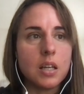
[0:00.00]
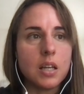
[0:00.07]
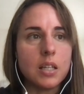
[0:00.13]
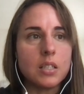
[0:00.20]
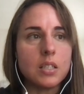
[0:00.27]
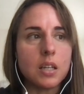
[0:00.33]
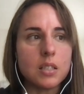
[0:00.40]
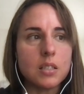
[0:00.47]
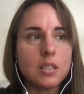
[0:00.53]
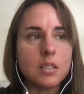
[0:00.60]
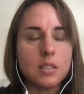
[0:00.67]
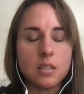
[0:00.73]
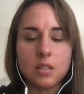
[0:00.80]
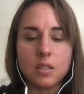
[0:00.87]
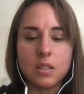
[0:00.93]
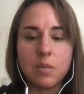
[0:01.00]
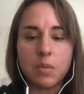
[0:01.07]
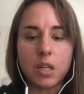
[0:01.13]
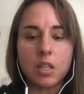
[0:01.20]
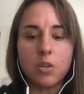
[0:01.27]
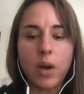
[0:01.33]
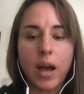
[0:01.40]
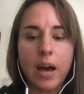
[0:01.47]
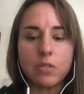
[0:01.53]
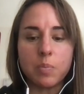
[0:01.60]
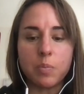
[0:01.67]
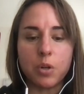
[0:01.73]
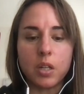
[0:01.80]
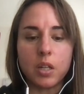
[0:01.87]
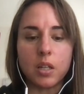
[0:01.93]
it does seem like you have to
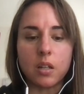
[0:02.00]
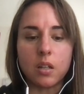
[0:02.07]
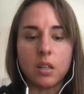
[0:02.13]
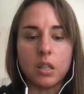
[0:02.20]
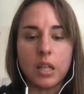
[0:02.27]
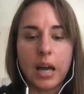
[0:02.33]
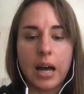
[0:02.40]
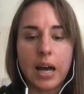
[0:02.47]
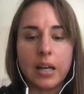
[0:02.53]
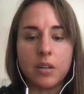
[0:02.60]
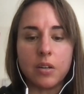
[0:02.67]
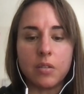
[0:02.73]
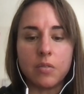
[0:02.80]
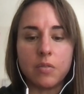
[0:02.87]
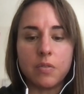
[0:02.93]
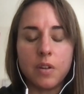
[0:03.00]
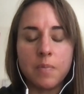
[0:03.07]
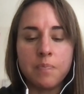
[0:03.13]
put in a lot of